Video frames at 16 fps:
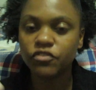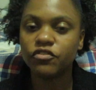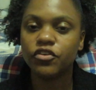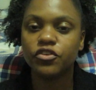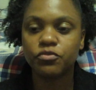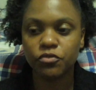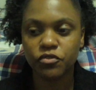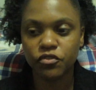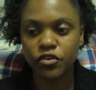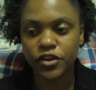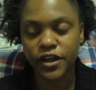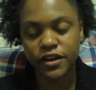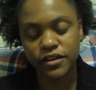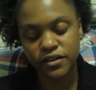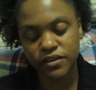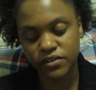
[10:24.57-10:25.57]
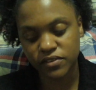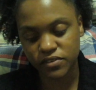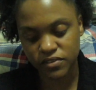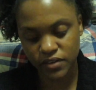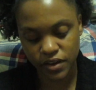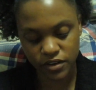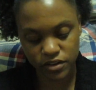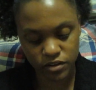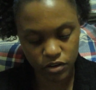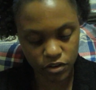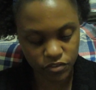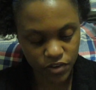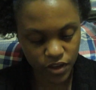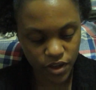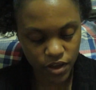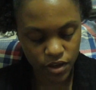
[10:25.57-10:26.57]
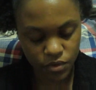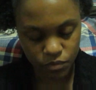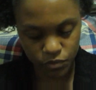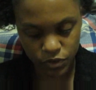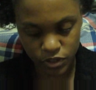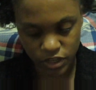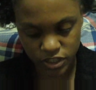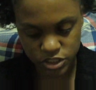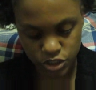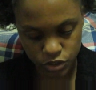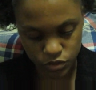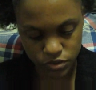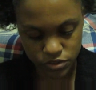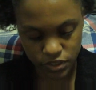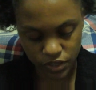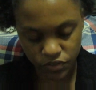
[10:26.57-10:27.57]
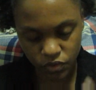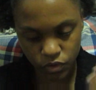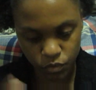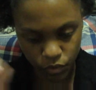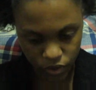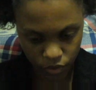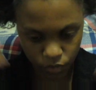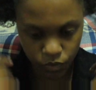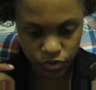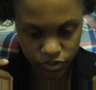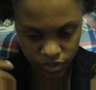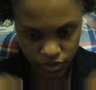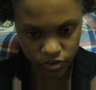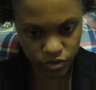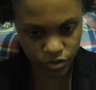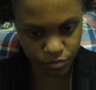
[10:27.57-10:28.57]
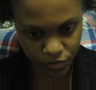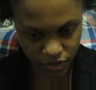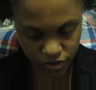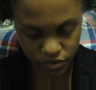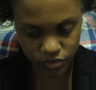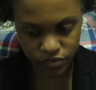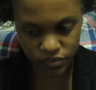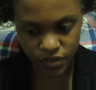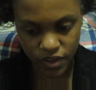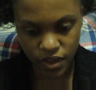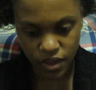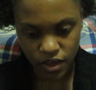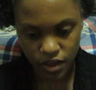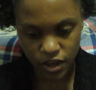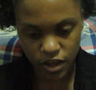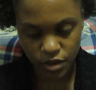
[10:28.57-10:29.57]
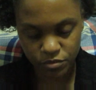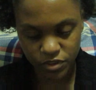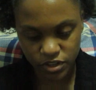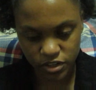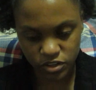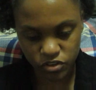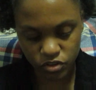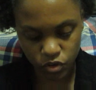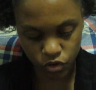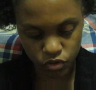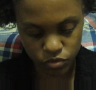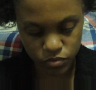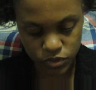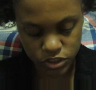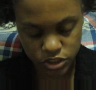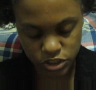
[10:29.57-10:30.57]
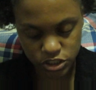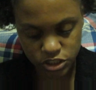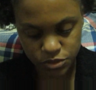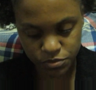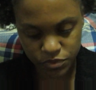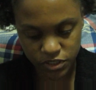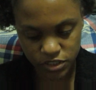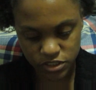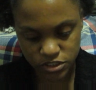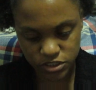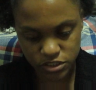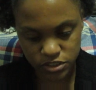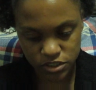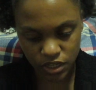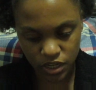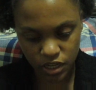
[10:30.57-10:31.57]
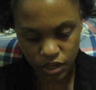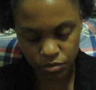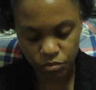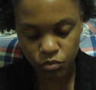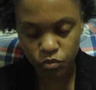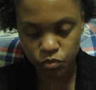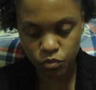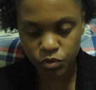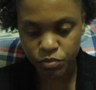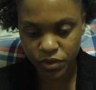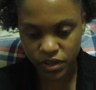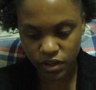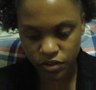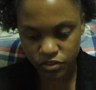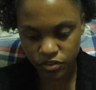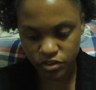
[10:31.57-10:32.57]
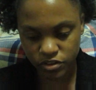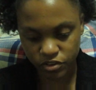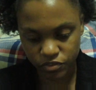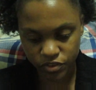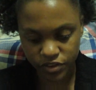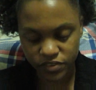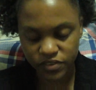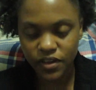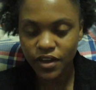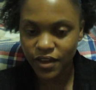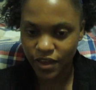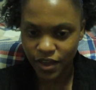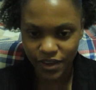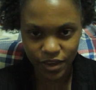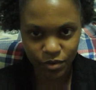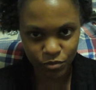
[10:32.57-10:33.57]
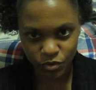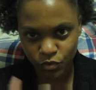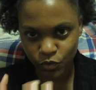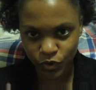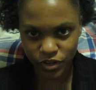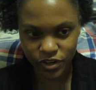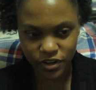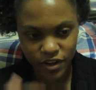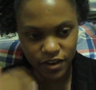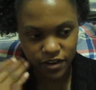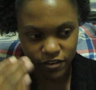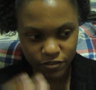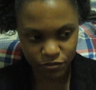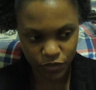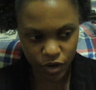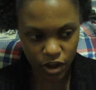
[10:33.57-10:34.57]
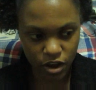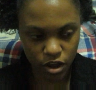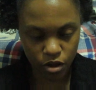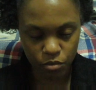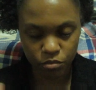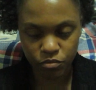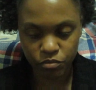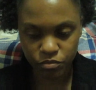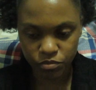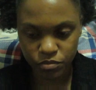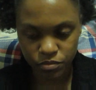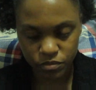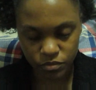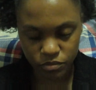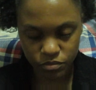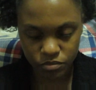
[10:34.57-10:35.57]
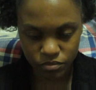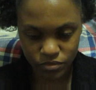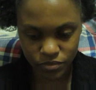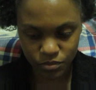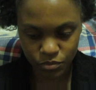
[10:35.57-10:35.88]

piercings. Well, first before that, signing off, we I chose I told him where I want the on my ears. Um, and then he told he explained um, we pick out the earrings again between um,